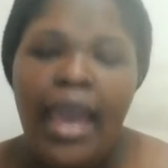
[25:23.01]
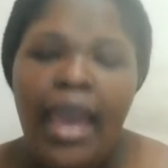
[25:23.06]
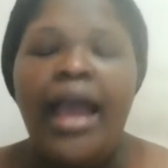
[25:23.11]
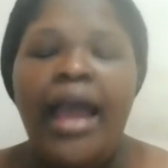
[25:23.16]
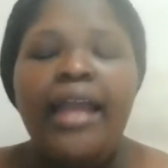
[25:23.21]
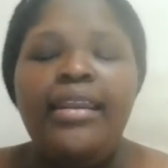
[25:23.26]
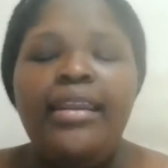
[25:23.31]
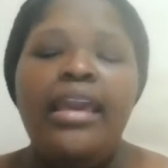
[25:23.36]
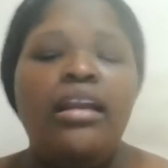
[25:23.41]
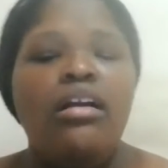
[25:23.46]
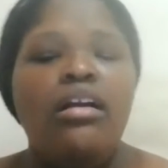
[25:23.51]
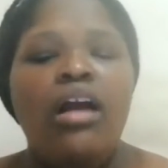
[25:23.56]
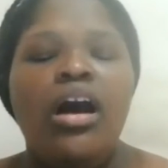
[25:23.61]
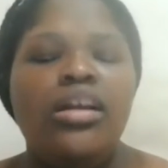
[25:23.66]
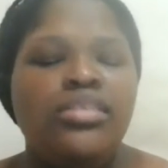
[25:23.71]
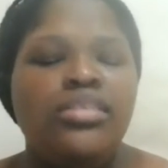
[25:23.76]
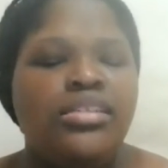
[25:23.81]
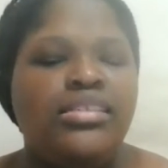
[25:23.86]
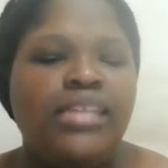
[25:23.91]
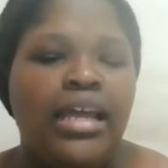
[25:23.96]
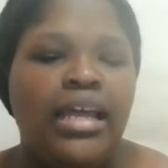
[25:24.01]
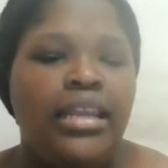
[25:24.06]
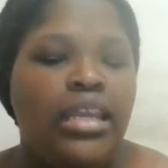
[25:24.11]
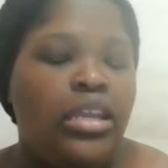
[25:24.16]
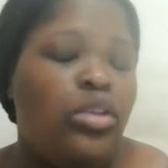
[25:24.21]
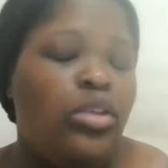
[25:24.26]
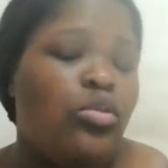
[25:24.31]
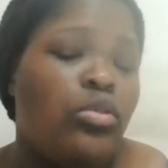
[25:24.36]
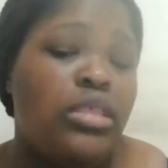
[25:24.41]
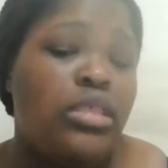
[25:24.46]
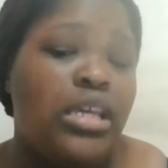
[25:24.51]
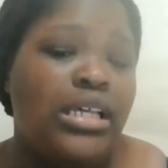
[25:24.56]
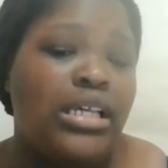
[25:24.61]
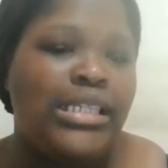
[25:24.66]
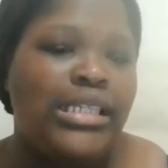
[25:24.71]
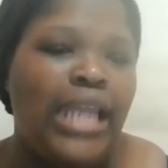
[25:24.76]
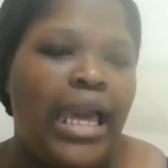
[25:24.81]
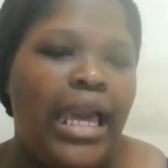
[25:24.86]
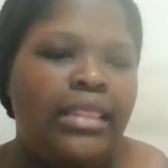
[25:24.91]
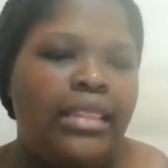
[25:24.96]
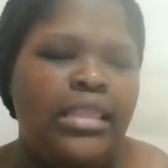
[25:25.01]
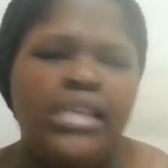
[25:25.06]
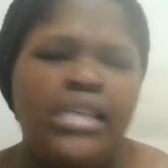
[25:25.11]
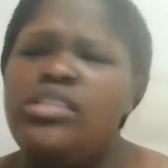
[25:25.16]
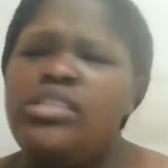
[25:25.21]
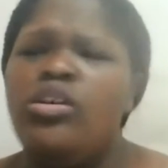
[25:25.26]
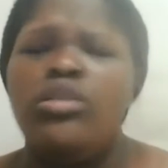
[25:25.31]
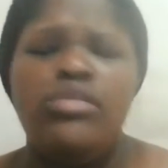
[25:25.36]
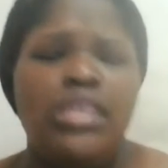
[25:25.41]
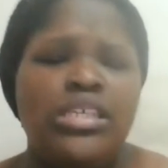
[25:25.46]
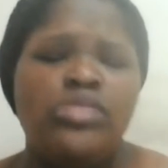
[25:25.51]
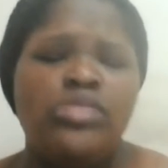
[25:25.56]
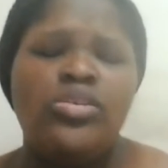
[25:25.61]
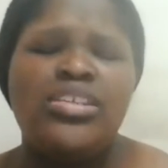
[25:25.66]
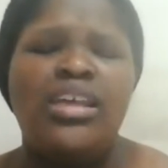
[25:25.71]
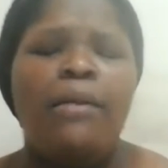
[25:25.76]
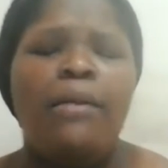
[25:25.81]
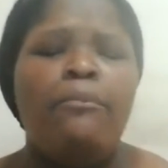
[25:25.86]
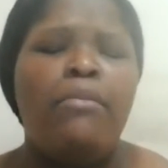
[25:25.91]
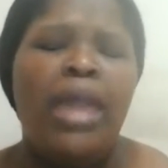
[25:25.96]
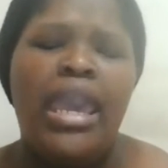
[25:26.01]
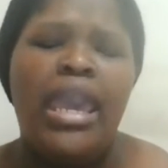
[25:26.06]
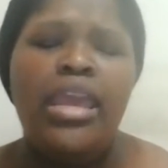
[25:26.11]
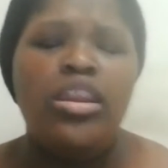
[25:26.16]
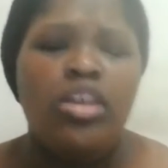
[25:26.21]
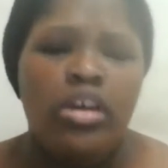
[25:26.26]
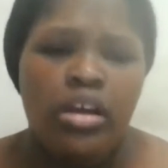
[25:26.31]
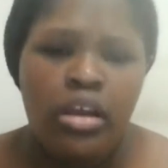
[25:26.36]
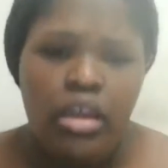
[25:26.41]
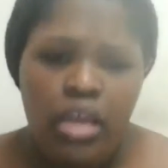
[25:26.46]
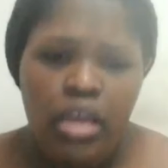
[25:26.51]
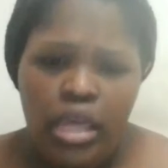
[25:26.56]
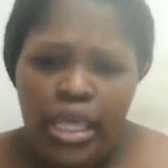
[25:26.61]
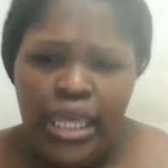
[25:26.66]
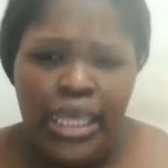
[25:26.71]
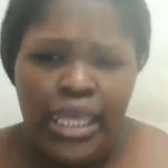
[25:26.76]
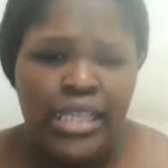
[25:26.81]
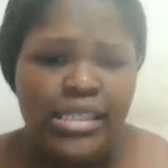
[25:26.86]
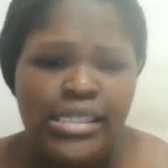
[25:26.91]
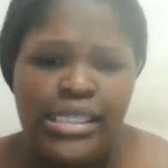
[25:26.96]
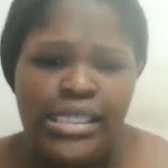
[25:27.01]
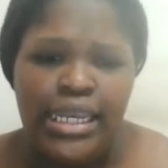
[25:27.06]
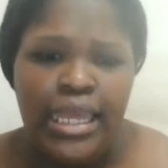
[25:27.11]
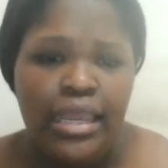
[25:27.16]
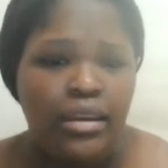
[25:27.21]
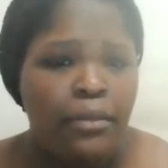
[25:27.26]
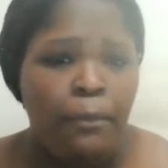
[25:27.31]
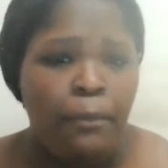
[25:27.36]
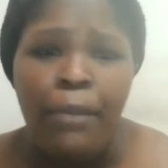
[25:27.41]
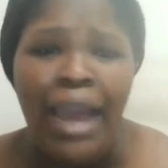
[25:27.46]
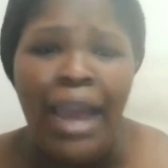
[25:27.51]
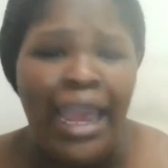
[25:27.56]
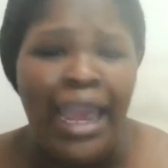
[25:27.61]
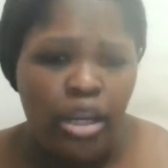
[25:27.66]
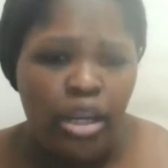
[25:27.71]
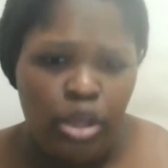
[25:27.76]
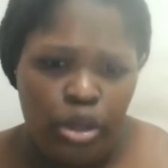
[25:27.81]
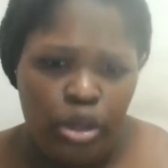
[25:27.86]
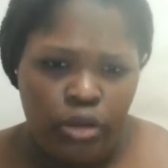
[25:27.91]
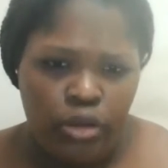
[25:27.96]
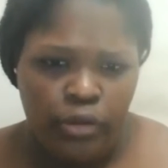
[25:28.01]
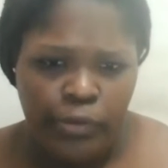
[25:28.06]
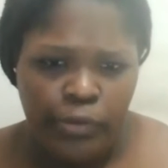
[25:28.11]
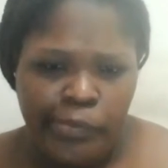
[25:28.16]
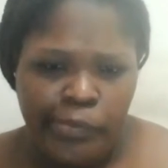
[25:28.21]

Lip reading: And they constantly do things like this. Now, this was a minor incident. Minor.